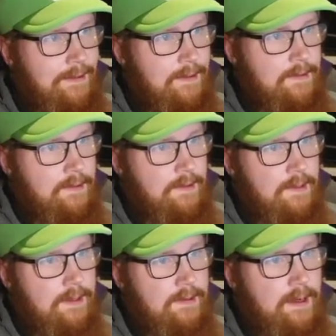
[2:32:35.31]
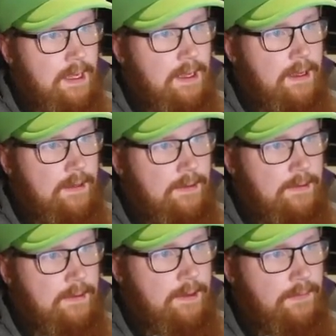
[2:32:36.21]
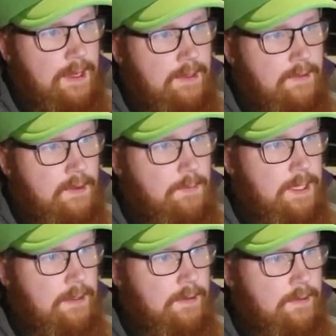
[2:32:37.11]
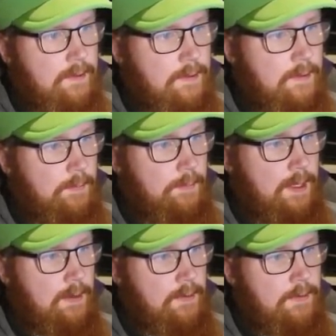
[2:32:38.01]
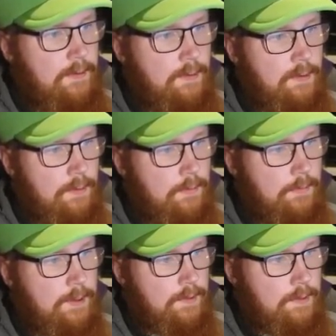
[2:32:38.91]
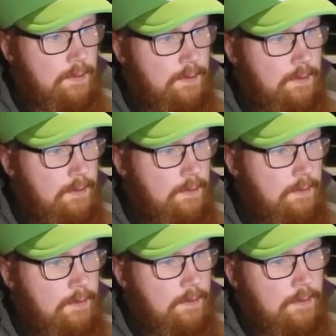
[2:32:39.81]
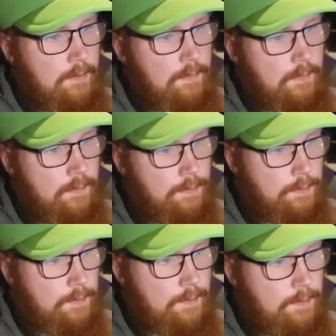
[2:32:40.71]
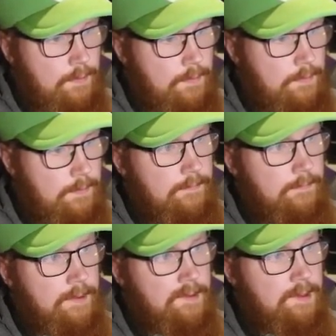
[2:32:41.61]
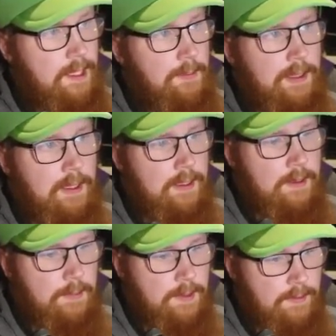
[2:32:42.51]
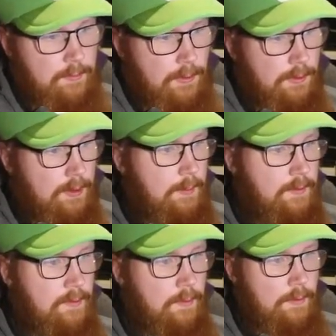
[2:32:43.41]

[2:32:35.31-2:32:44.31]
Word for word: this is just a time... Uh, the faster you beat this, the better you do, basically. For those who don't know. This has got to be like the best Mario game in so